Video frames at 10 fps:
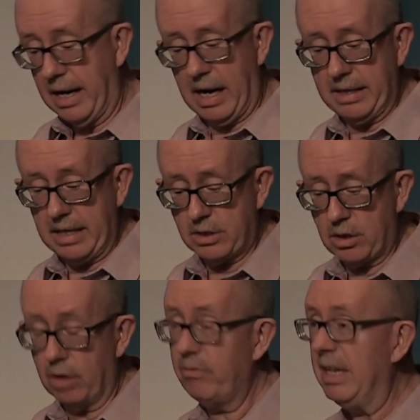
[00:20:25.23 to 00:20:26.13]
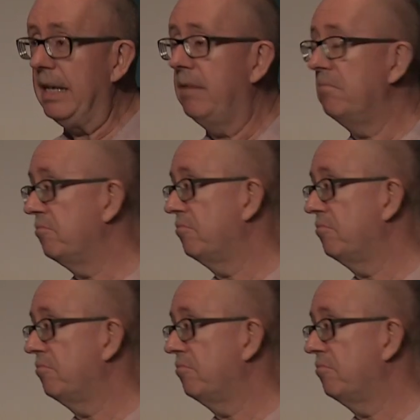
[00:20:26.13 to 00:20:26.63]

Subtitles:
And it's got really